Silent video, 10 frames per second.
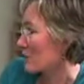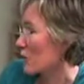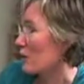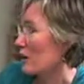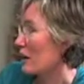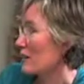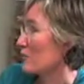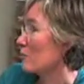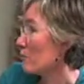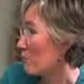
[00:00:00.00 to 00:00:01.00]
So
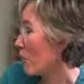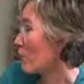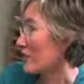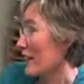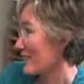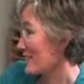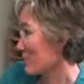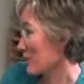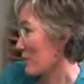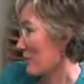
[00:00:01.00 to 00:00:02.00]
both ends
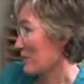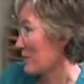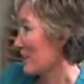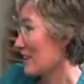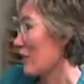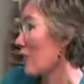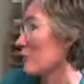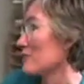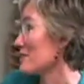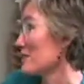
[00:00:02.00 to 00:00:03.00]
really benefit, and then all the
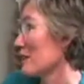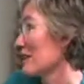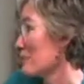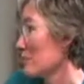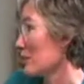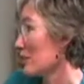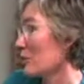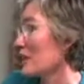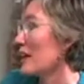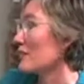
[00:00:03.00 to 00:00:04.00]
ones in the middle,
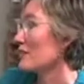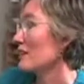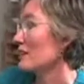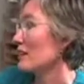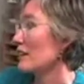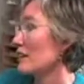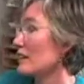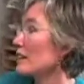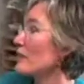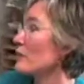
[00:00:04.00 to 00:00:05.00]
we have
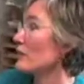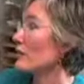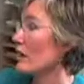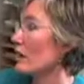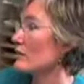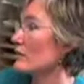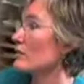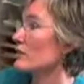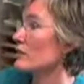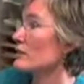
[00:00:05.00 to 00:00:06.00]
here we have a lot of
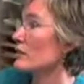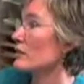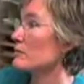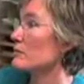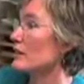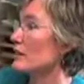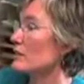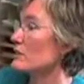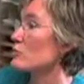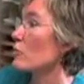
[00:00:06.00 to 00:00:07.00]
different
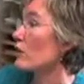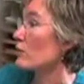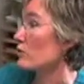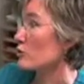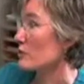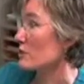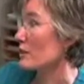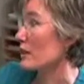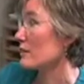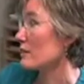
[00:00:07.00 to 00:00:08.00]
small groups, so
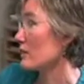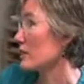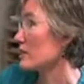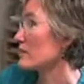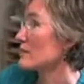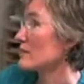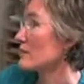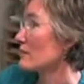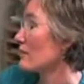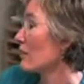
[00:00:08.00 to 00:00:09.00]
that kids,
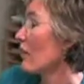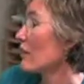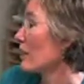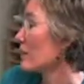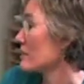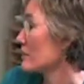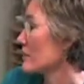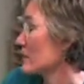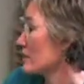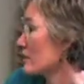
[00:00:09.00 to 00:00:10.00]
all kinds of
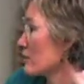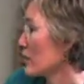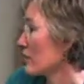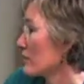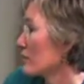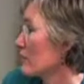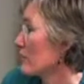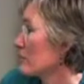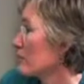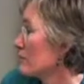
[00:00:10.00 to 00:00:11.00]
kids, can benefit
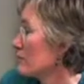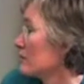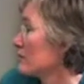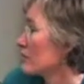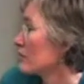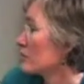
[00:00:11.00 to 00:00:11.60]
from the